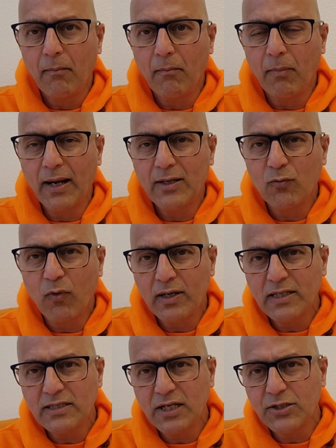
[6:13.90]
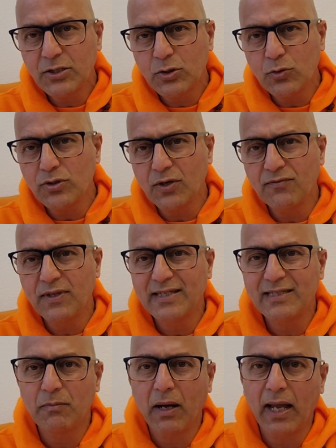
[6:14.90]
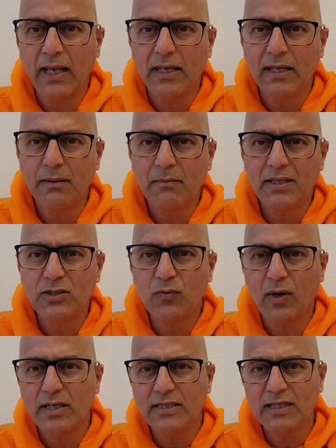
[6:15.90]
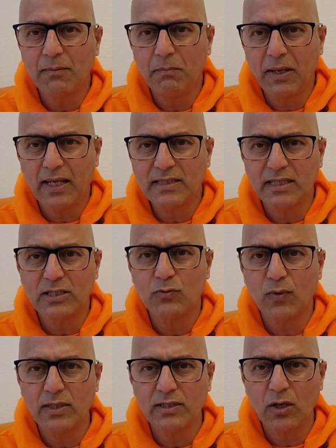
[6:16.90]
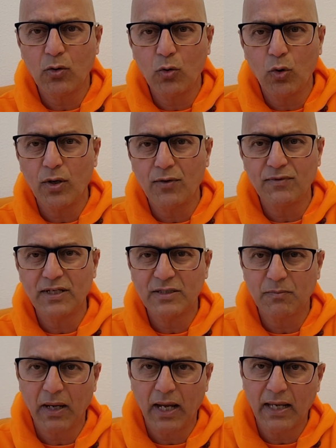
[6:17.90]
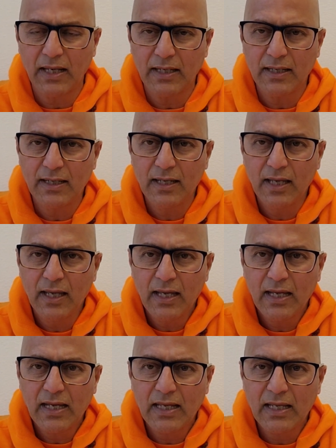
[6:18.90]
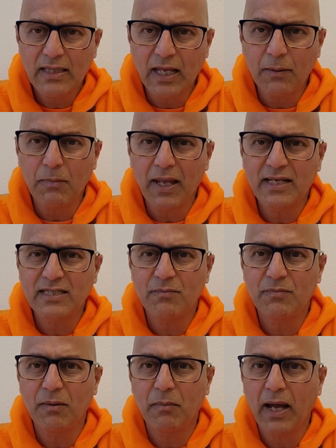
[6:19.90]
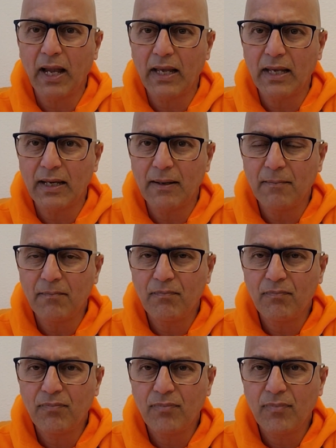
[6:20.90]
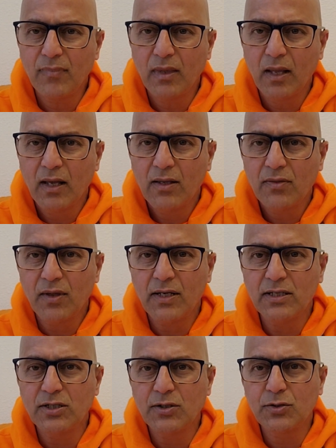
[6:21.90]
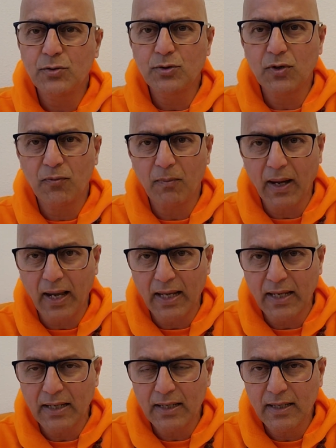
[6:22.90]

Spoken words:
But what is the truth of this mind? Means what is the basis, what is the core of this mind that makes up the mind? That is the truth of mind.